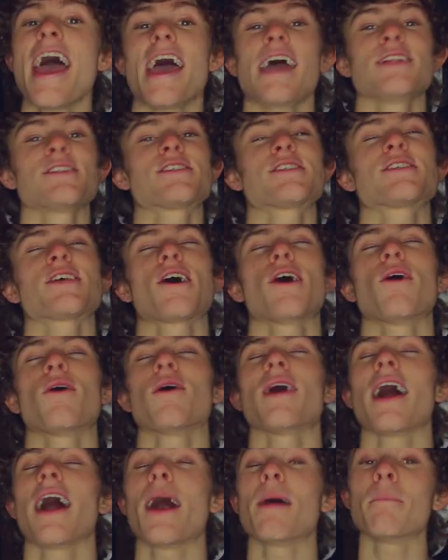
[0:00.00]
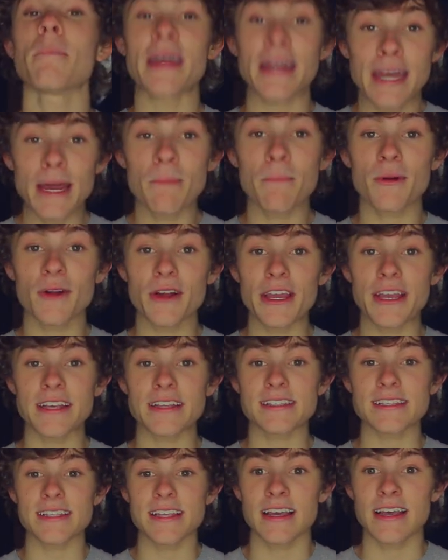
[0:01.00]
and so my number
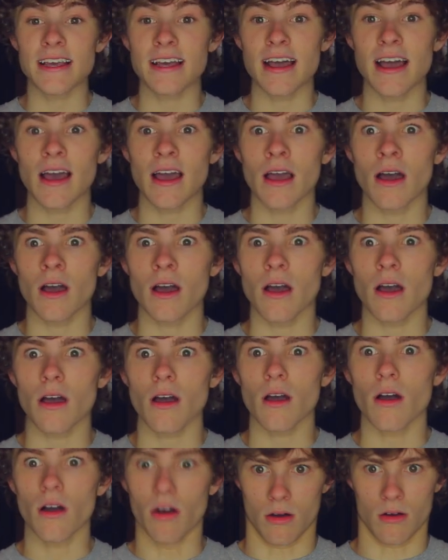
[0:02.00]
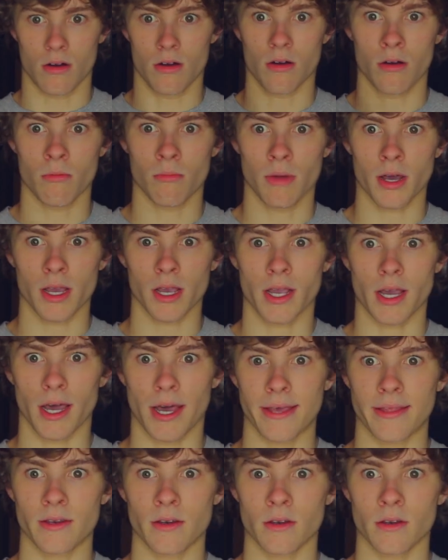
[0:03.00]
is... Oh my god.